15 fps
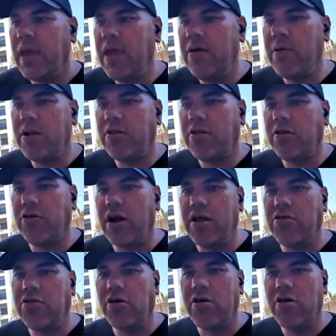he wants to try
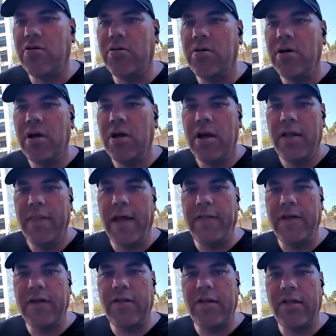to show
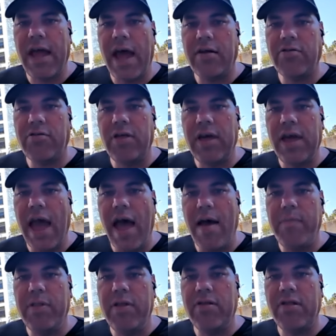that this is actually
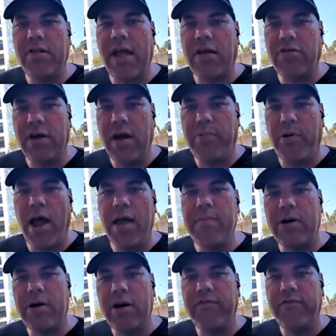a
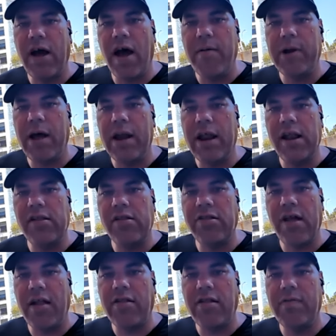primary phenomenon, and it's
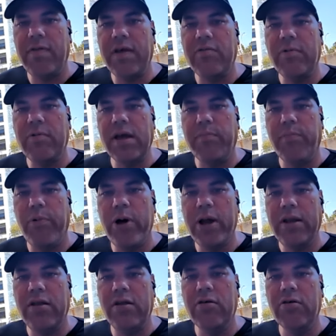not something we can
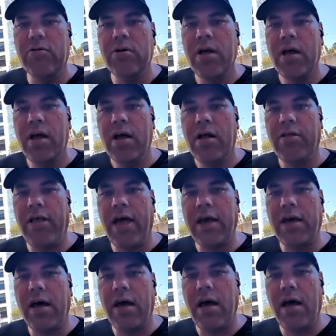point to
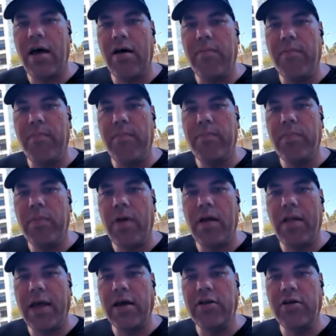like a
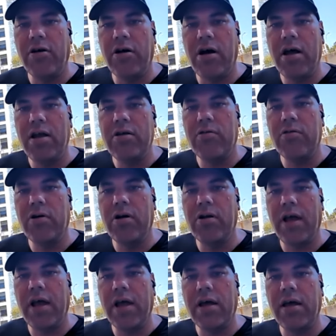neuron or
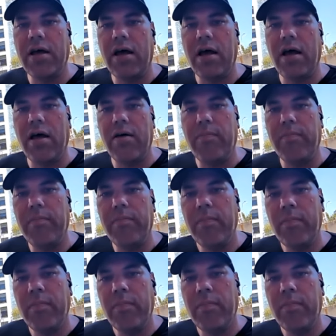like a